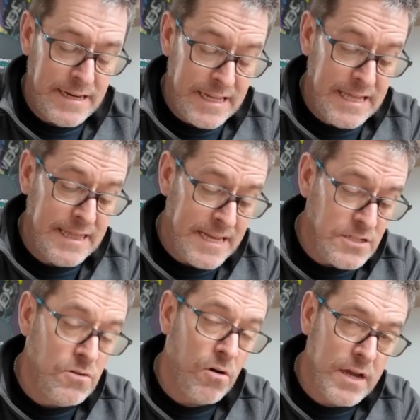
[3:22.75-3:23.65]
and I think
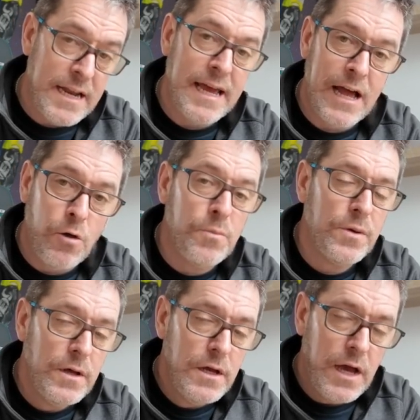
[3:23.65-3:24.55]
that's not going to
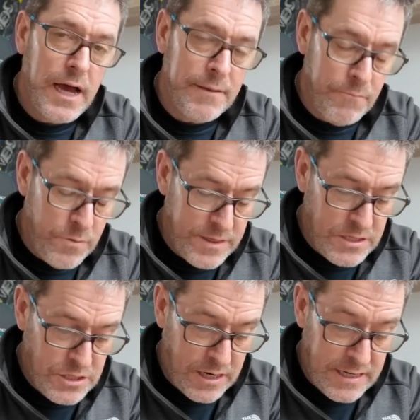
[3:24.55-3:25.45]
help with the
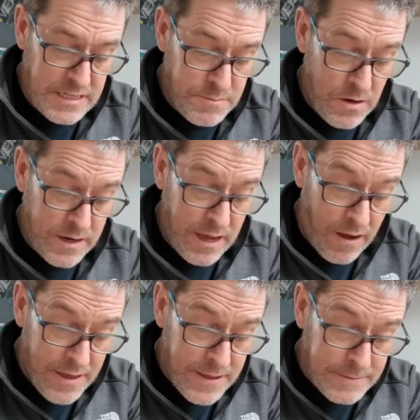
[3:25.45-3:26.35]
Chinese market
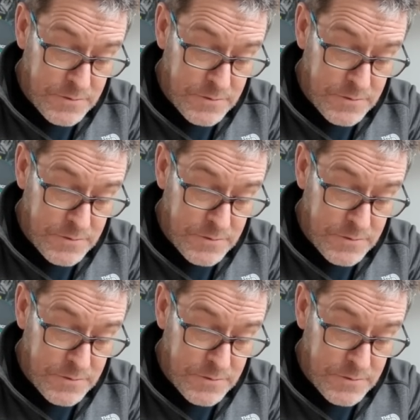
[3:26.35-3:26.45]
either.